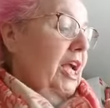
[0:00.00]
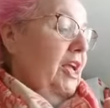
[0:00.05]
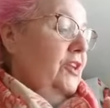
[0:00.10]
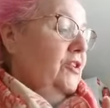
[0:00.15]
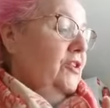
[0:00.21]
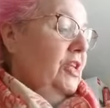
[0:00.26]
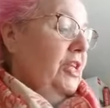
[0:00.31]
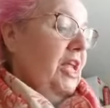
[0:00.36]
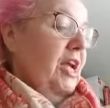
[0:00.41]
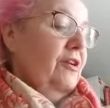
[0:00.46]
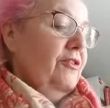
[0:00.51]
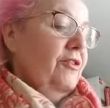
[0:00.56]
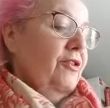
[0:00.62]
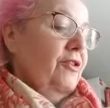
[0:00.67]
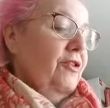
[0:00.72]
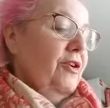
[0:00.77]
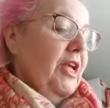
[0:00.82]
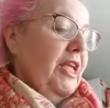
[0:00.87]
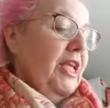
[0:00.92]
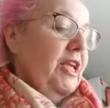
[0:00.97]
to
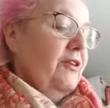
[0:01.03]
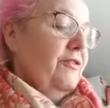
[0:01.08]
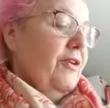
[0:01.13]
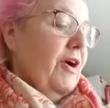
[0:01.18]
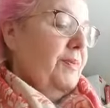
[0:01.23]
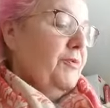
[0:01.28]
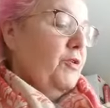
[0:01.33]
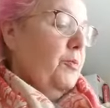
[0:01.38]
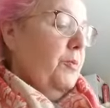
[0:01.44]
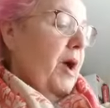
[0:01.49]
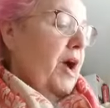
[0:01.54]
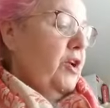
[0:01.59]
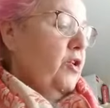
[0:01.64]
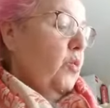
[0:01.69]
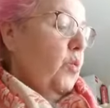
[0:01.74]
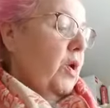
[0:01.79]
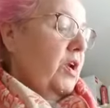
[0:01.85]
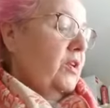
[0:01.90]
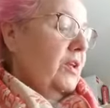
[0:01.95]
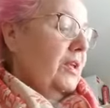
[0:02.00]
never give up no matter
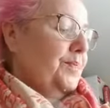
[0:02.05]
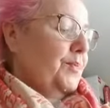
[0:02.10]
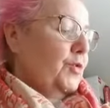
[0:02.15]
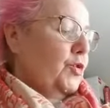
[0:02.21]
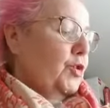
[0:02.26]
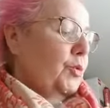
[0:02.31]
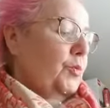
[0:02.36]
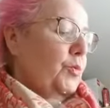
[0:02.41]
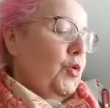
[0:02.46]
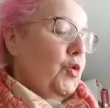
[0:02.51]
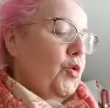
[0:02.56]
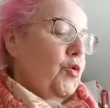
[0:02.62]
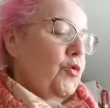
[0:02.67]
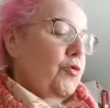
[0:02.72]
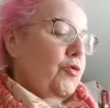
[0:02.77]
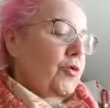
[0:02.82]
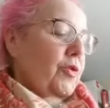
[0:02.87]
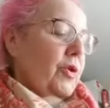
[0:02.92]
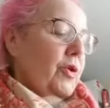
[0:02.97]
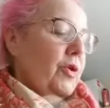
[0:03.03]
what, to
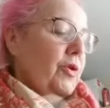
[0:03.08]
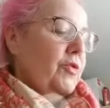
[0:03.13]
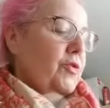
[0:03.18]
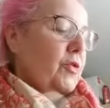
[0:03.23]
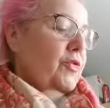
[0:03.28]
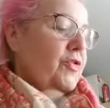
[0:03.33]
move so